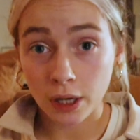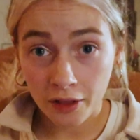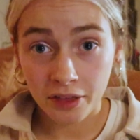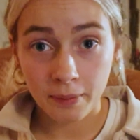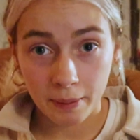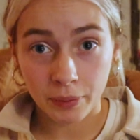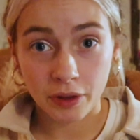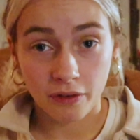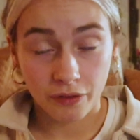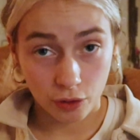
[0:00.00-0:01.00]
other
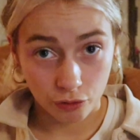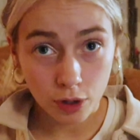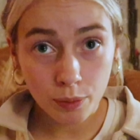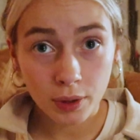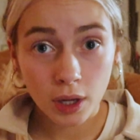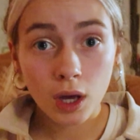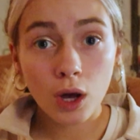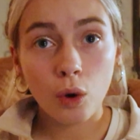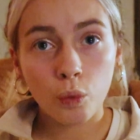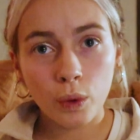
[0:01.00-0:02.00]
members of the group
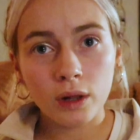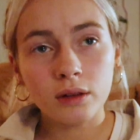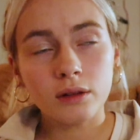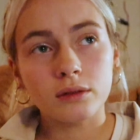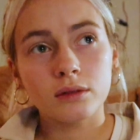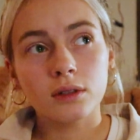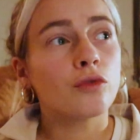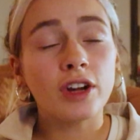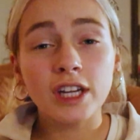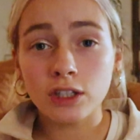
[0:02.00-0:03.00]
will
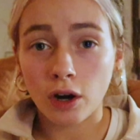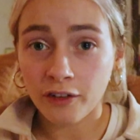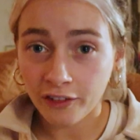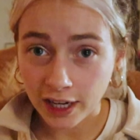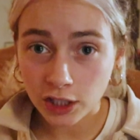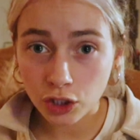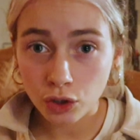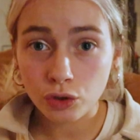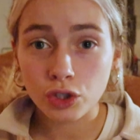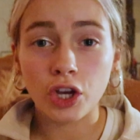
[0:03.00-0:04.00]
redirect
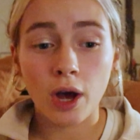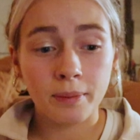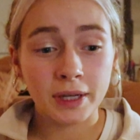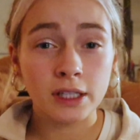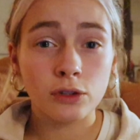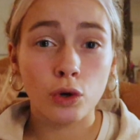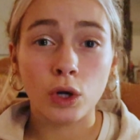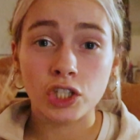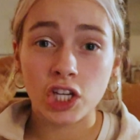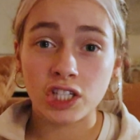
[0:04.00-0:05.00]
you to companies who
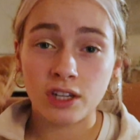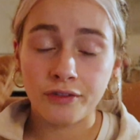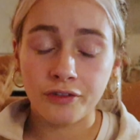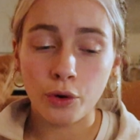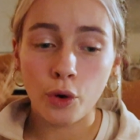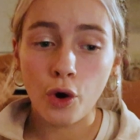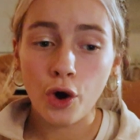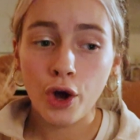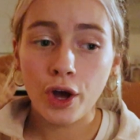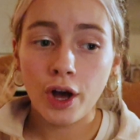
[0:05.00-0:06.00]
are searching for
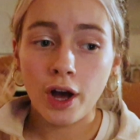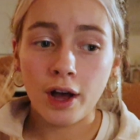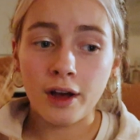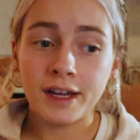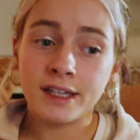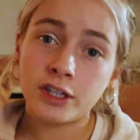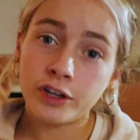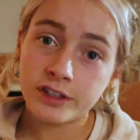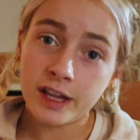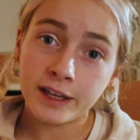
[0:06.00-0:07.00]

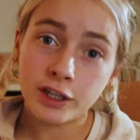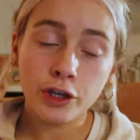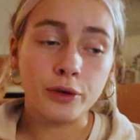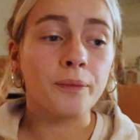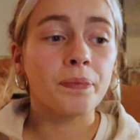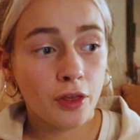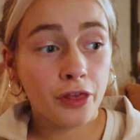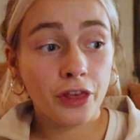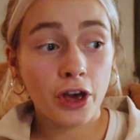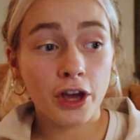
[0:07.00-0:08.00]
interns like you.
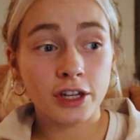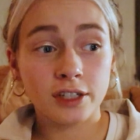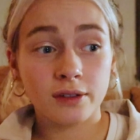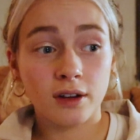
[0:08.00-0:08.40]
Third